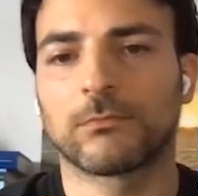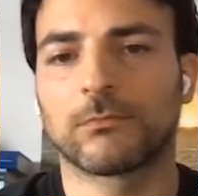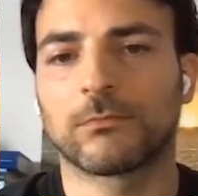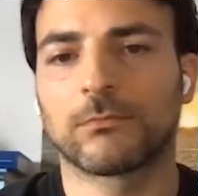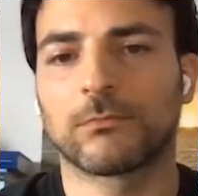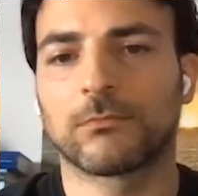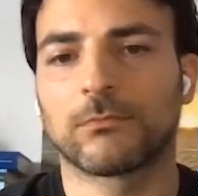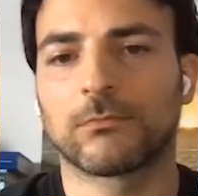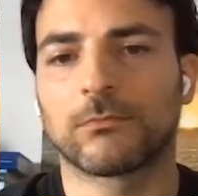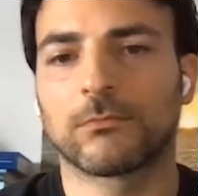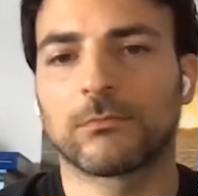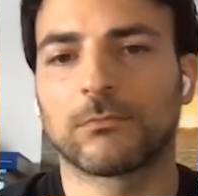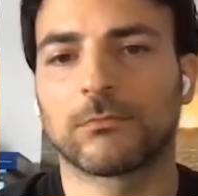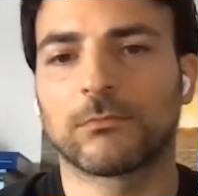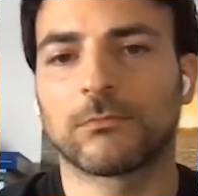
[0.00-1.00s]

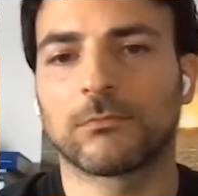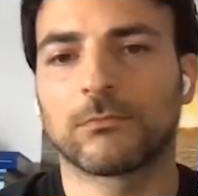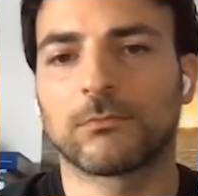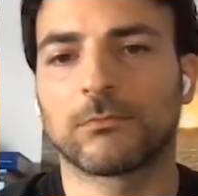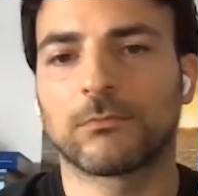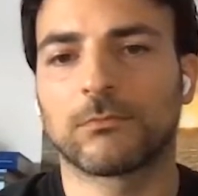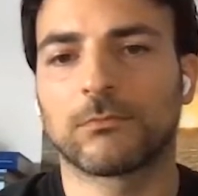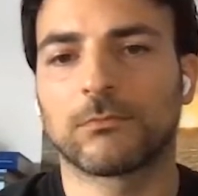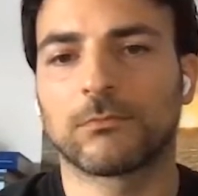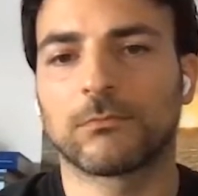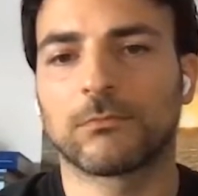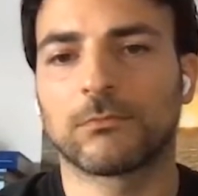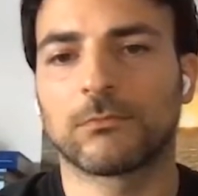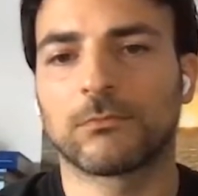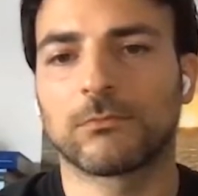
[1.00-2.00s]

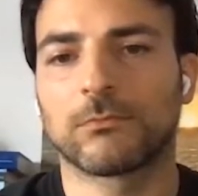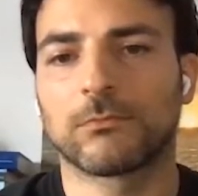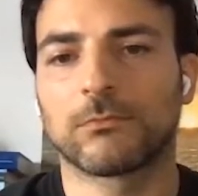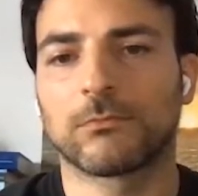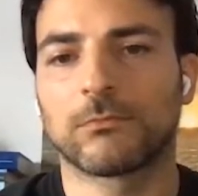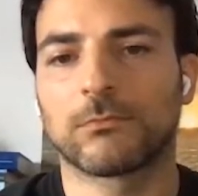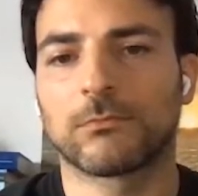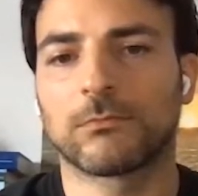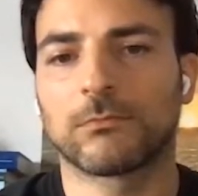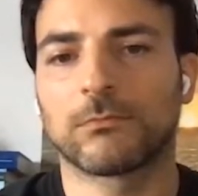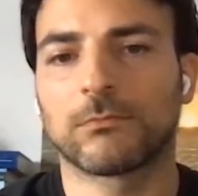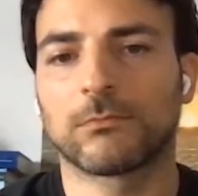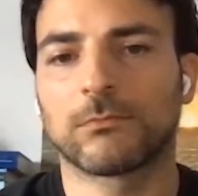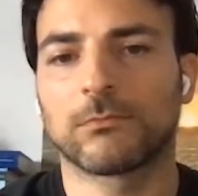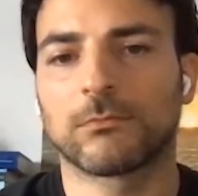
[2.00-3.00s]

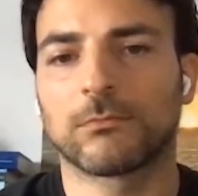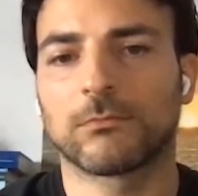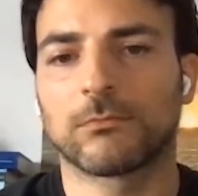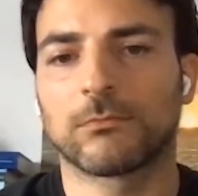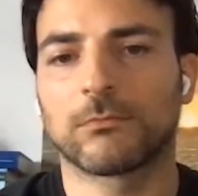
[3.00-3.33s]
No words are spoken by the person on screen.